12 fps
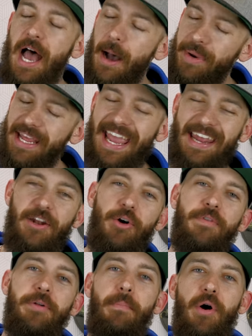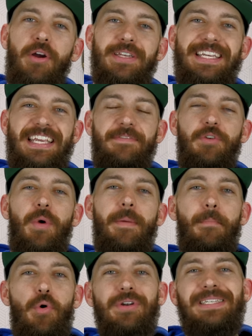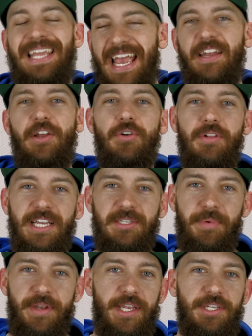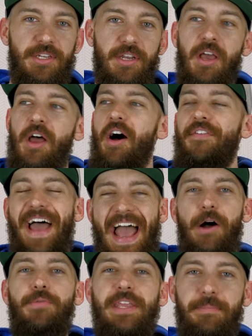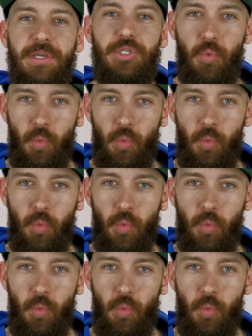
I'm gonna hand it over to Mark to give you a more technical explanation of how Nimbix